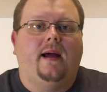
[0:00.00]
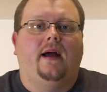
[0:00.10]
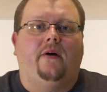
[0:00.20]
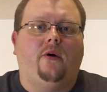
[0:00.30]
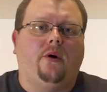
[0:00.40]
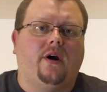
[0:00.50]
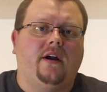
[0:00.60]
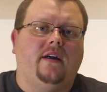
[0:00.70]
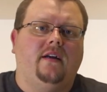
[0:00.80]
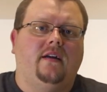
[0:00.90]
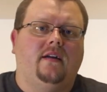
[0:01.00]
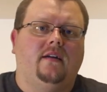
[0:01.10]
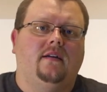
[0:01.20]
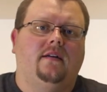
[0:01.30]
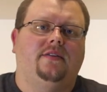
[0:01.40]
Or
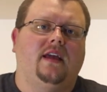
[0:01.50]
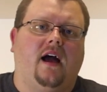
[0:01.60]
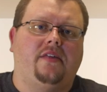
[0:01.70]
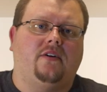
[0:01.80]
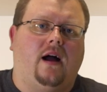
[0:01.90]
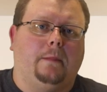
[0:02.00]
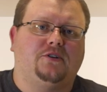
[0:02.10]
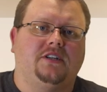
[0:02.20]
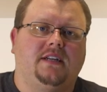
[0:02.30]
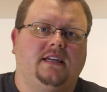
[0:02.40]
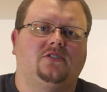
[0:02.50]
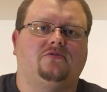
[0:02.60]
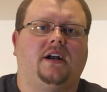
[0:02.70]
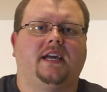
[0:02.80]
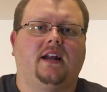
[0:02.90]
the other option is
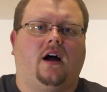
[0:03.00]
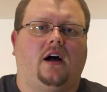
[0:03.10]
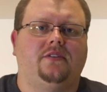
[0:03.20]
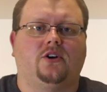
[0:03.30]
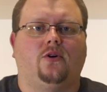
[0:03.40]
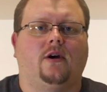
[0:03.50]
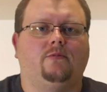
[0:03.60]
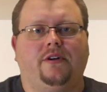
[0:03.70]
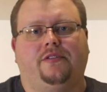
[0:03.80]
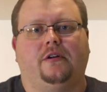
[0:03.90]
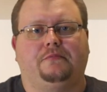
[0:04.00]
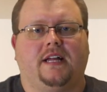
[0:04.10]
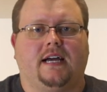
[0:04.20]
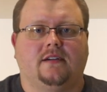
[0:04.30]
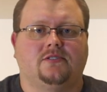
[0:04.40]
running it on the court with your
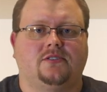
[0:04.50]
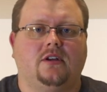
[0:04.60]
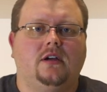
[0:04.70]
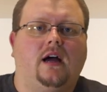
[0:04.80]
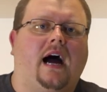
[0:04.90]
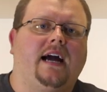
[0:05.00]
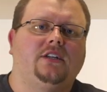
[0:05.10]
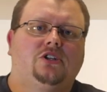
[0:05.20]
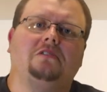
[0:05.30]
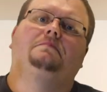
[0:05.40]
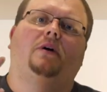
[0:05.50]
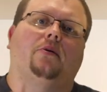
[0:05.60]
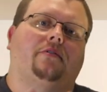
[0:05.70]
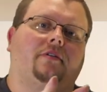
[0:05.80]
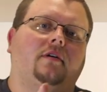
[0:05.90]
players. I do
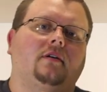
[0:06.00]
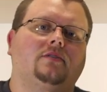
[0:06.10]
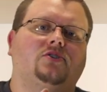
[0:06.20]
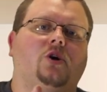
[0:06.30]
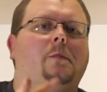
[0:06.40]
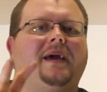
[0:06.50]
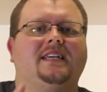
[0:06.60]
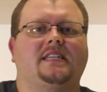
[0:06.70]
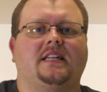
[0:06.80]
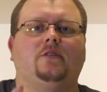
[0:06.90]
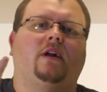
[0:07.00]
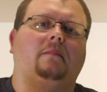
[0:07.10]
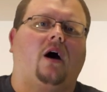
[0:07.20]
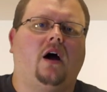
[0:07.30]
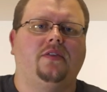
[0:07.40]
both. So basically, when I'm
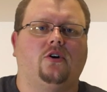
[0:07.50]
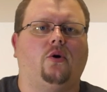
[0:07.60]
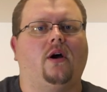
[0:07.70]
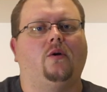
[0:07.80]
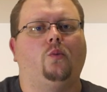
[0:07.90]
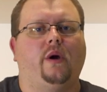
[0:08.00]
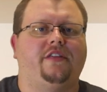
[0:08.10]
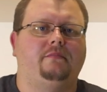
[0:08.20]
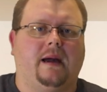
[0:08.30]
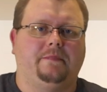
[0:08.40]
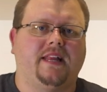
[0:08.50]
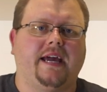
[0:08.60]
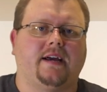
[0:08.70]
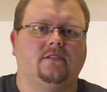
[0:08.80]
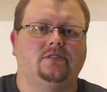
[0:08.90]
on the court with my
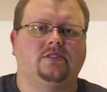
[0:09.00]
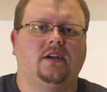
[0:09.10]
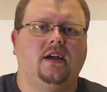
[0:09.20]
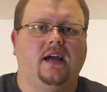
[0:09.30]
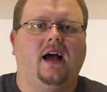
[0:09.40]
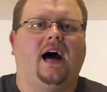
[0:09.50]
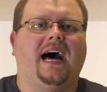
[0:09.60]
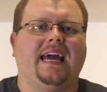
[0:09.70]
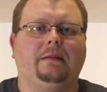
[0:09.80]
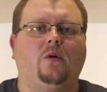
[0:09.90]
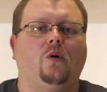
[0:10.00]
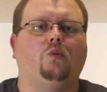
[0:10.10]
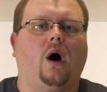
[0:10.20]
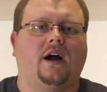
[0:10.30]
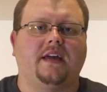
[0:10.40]
players, I am
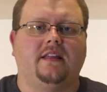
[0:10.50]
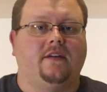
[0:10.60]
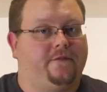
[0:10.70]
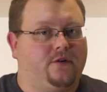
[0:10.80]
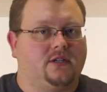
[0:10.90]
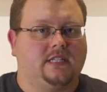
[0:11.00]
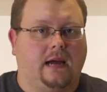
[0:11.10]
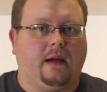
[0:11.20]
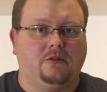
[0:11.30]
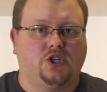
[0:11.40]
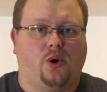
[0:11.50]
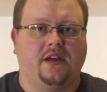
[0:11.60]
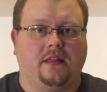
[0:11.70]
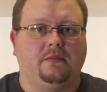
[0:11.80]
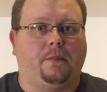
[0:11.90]
walking the first time I'm showing
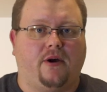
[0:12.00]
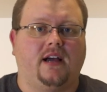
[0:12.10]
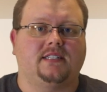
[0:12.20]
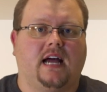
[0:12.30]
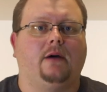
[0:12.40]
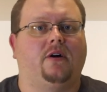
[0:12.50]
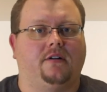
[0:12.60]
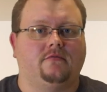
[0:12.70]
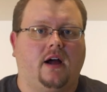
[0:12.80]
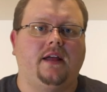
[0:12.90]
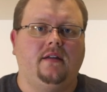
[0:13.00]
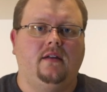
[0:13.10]
them the press I want to run,